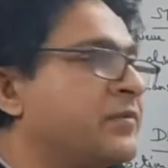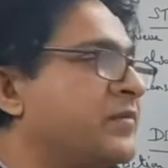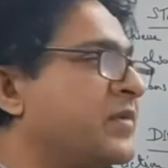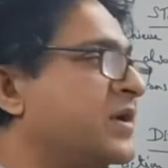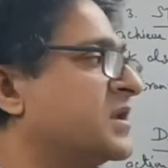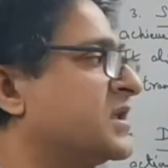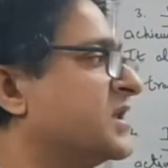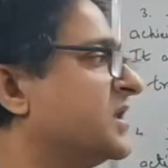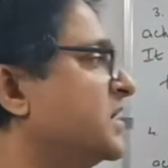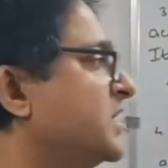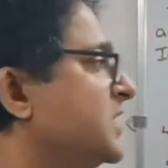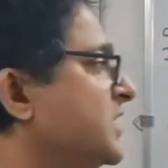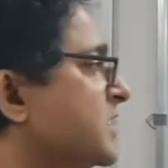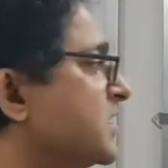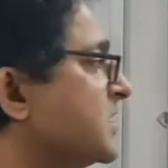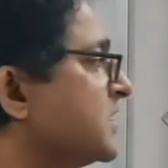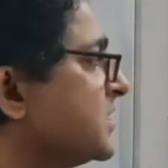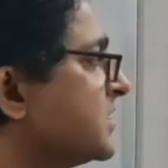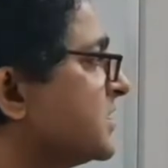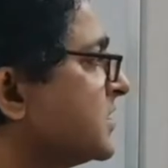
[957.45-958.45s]
but he
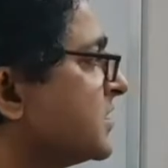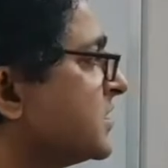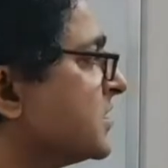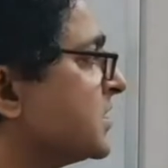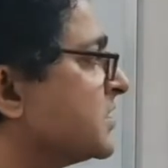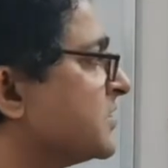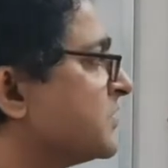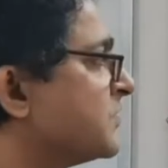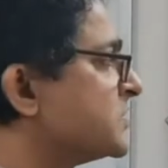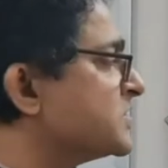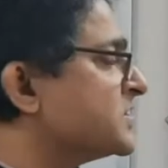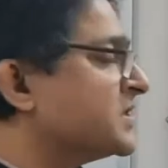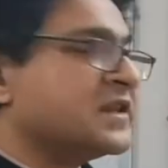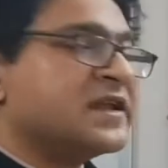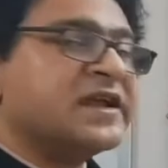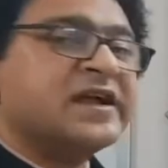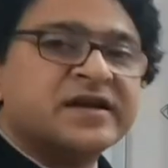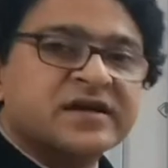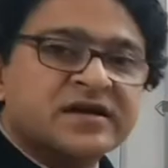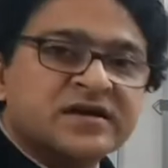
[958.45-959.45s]
was a
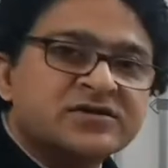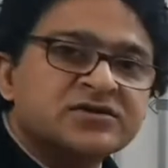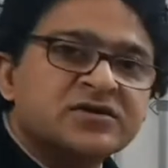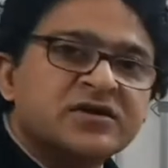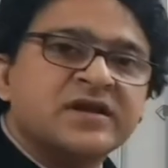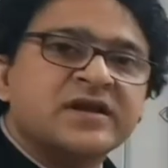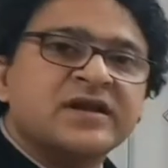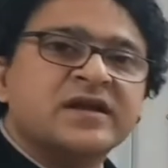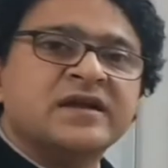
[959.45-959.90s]
leader. So